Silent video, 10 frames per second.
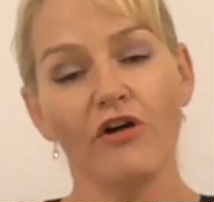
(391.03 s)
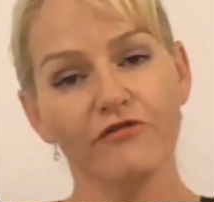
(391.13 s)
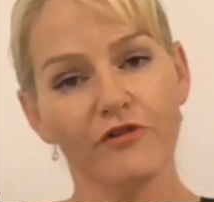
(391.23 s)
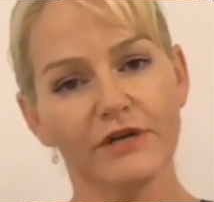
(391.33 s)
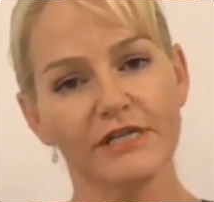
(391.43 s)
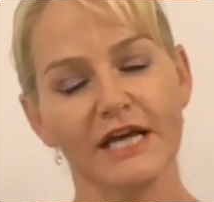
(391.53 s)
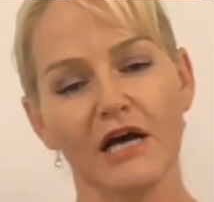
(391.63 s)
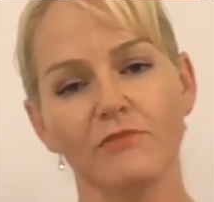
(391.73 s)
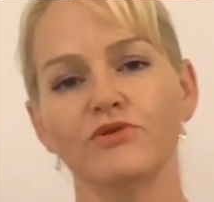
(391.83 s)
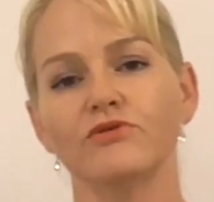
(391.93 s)
For
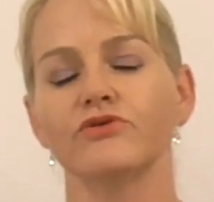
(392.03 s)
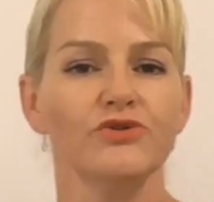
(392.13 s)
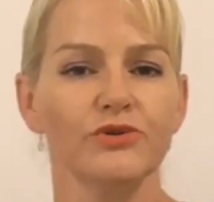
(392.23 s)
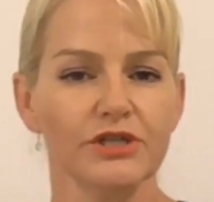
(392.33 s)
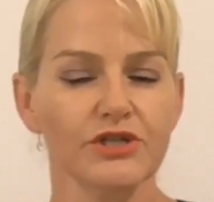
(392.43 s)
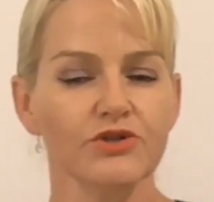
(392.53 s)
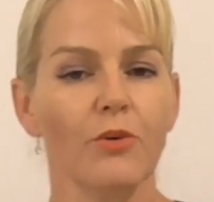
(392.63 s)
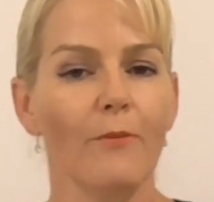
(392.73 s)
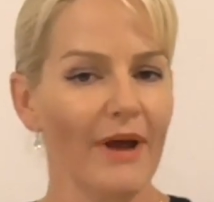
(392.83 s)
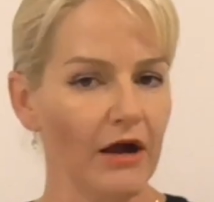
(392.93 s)
example,
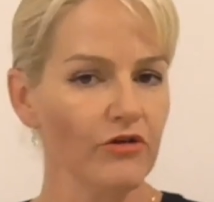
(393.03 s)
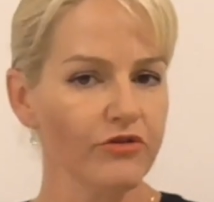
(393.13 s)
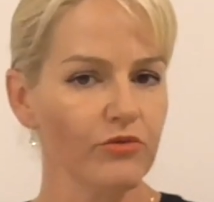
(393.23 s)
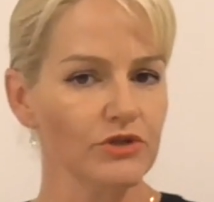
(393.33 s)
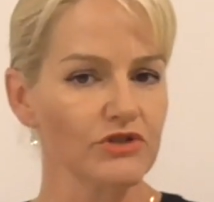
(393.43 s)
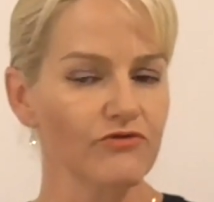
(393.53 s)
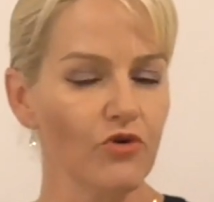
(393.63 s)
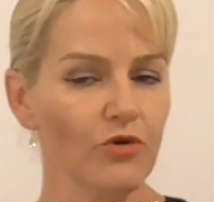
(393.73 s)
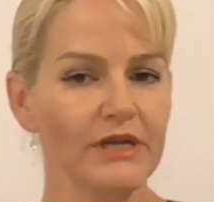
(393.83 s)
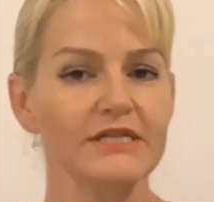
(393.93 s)
traditional mouthwash
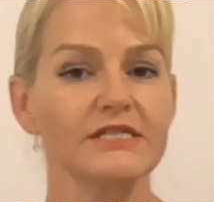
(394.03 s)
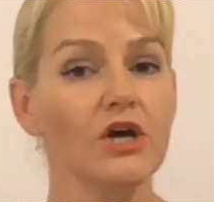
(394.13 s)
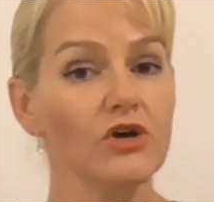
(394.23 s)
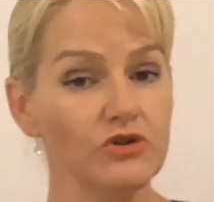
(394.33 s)
formulas